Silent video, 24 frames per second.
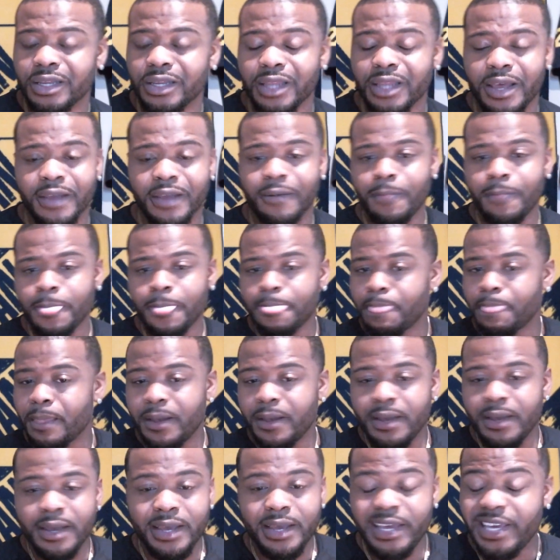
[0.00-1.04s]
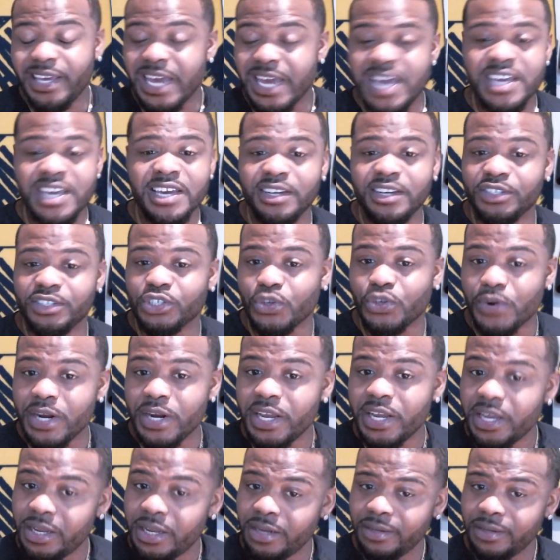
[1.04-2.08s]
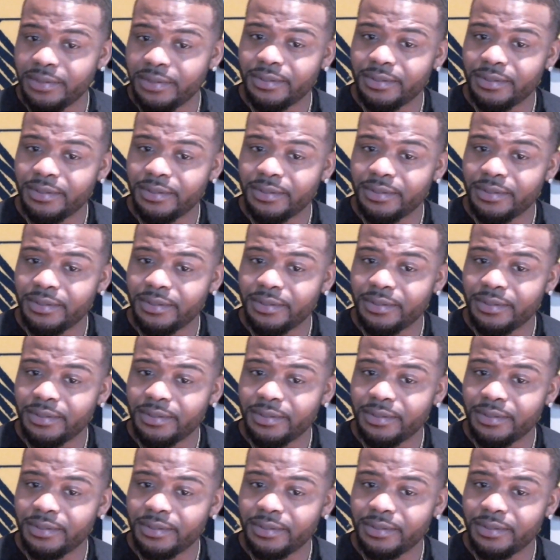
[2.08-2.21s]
Like, he can't get a screen?